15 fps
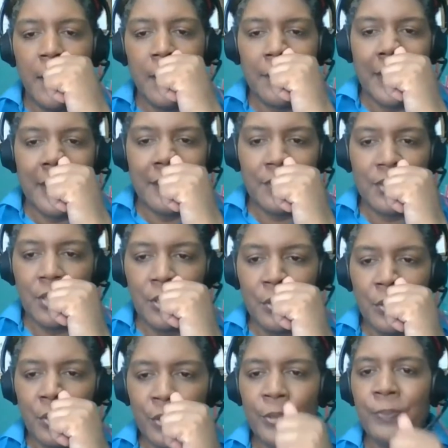All right,
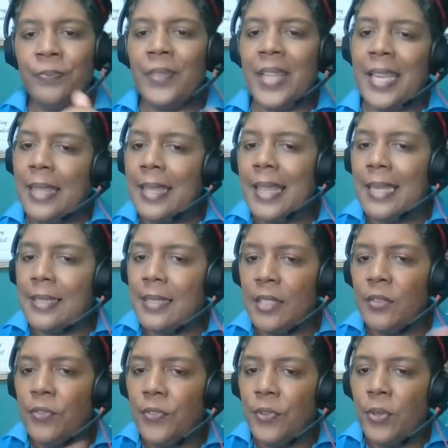so I think that's
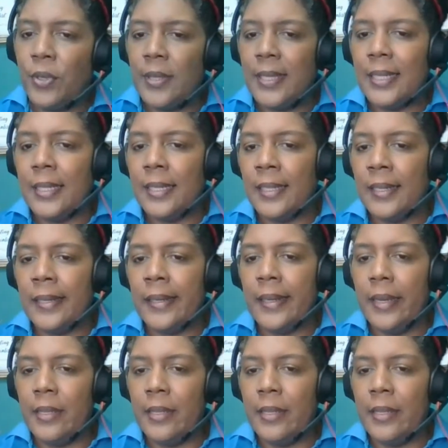it for the